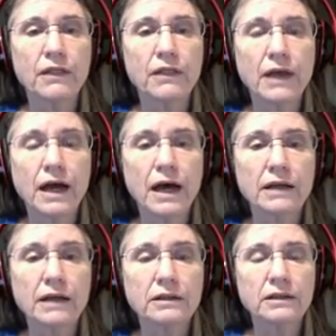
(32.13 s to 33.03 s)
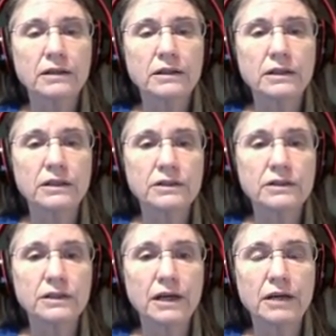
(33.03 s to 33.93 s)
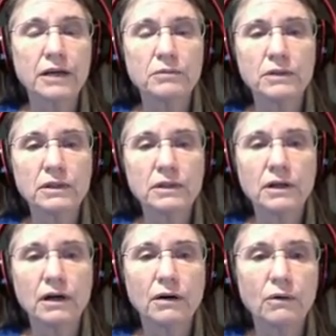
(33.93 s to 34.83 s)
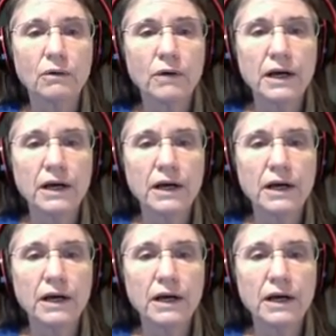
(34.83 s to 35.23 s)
that is named os-choose.sh,